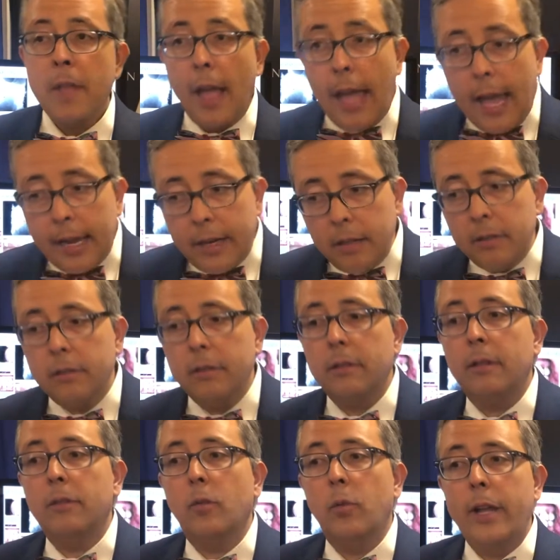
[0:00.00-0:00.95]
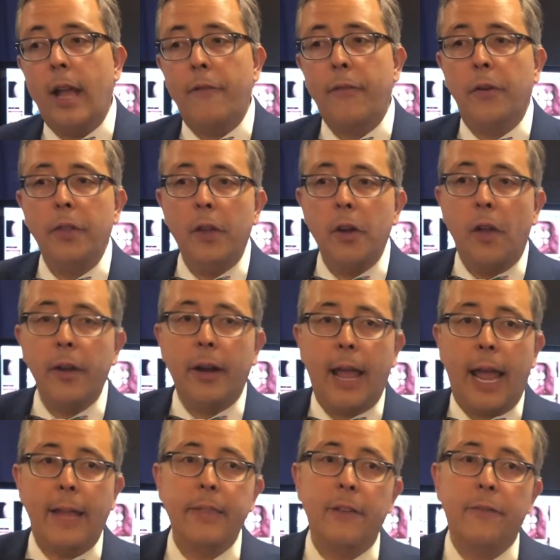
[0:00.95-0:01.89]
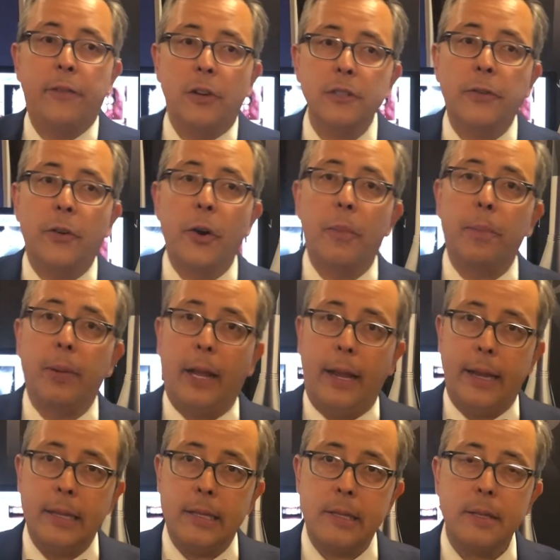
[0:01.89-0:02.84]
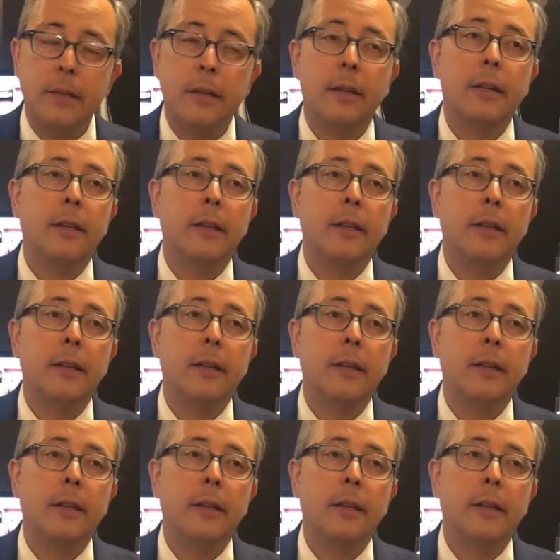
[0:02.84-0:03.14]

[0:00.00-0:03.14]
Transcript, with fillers: And we have, on the other hand, the phosphor plates